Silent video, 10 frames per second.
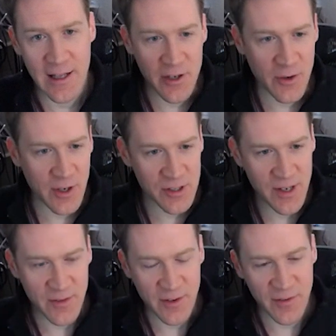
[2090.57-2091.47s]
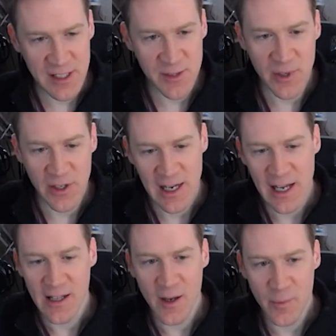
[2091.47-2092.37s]
And then you could also have the
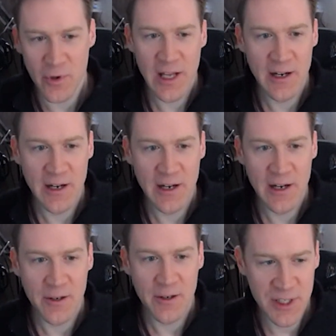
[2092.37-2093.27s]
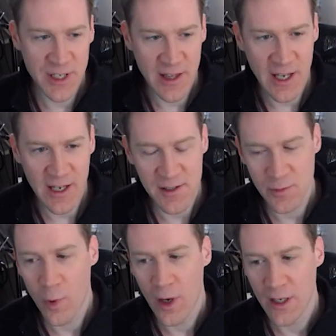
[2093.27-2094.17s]
flexibility on the upper layers, which I
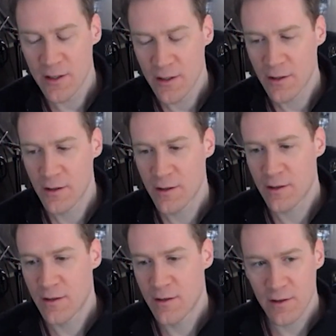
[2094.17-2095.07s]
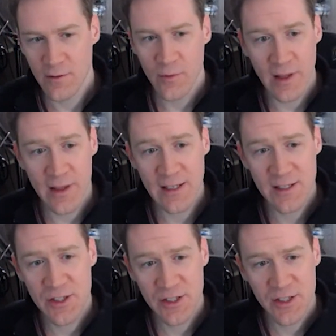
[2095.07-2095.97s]
think is what
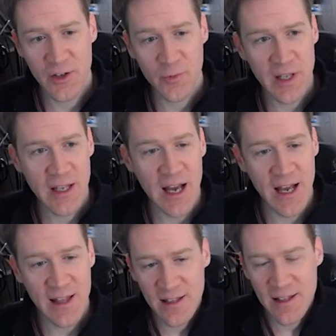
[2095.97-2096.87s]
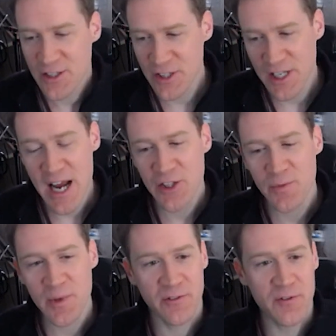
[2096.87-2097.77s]
what that's just going to be. I think that's just
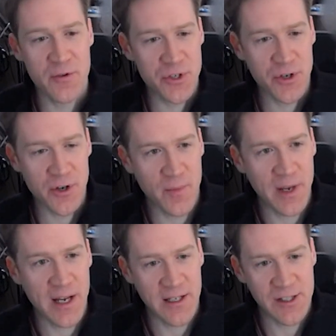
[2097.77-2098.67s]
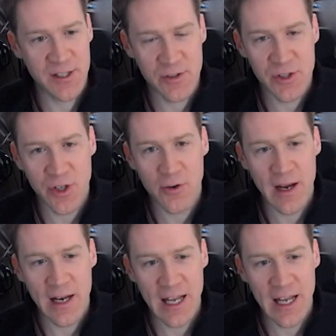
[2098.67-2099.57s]
has to be the future because there's
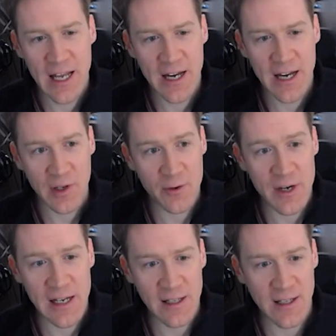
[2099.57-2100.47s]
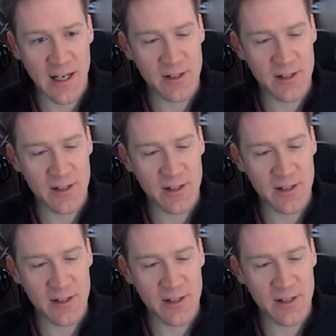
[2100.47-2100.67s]
no way to get everyone to agree.